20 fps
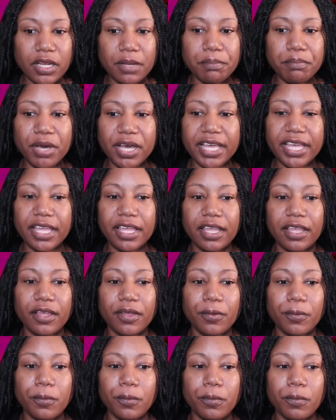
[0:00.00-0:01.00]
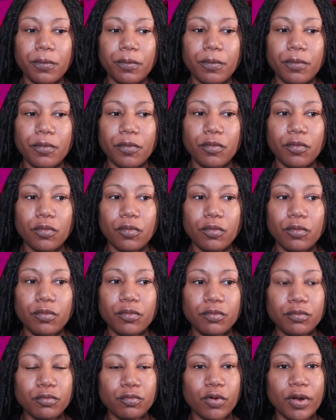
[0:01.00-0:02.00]
But
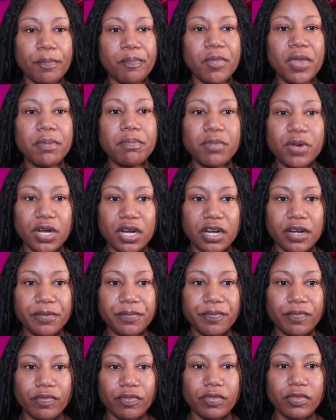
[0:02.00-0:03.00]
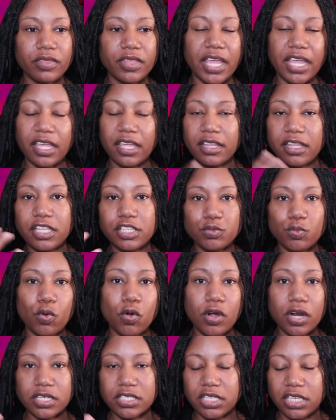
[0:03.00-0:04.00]
remember that in these
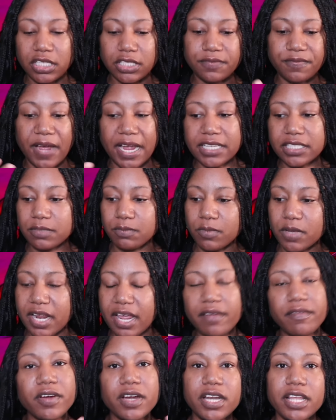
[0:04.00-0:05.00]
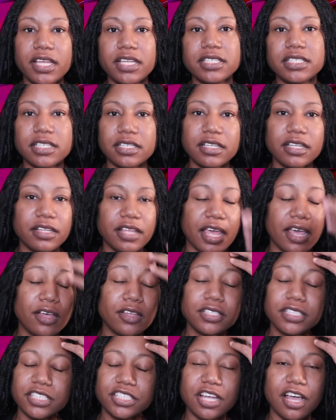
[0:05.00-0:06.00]
wars and these fights and whatever it is
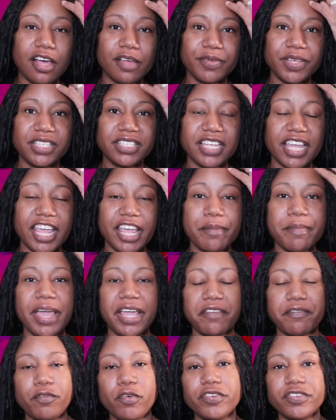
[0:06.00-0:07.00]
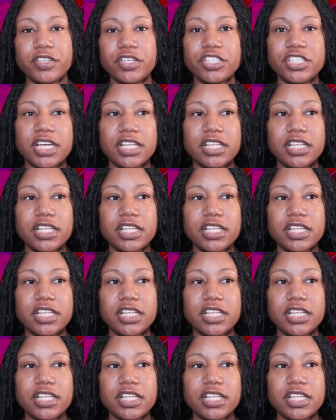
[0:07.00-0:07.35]
else that y'all be saying back and forth to each